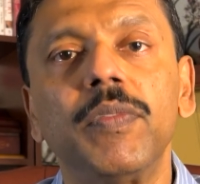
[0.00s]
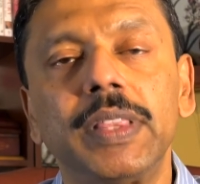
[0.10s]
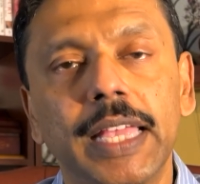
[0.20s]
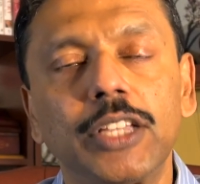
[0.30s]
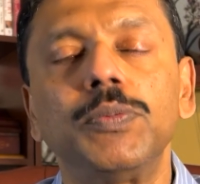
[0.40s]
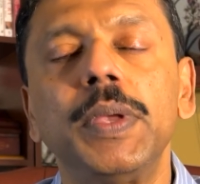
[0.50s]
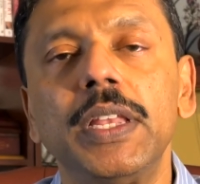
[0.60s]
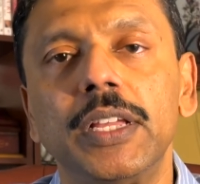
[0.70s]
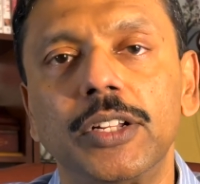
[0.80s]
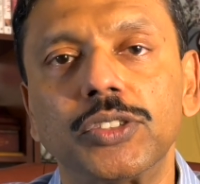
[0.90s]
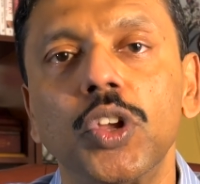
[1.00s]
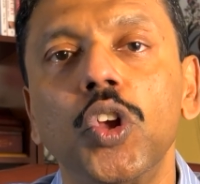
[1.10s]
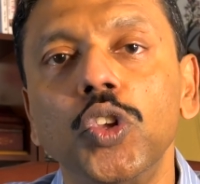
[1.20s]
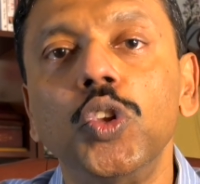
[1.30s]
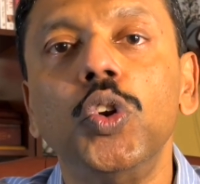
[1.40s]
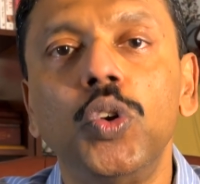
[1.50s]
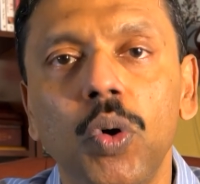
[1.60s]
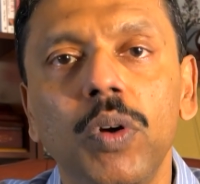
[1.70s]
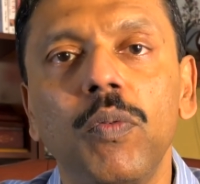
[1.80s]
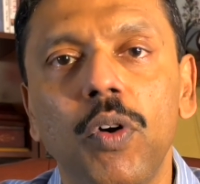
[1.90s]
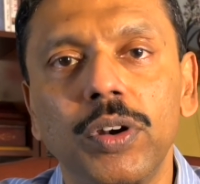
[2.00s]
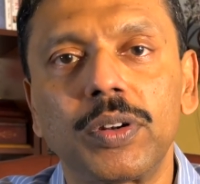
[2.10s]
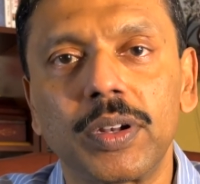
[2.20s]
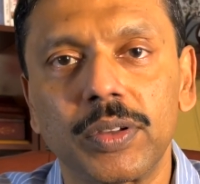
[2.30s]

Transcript: with experience, you don't want to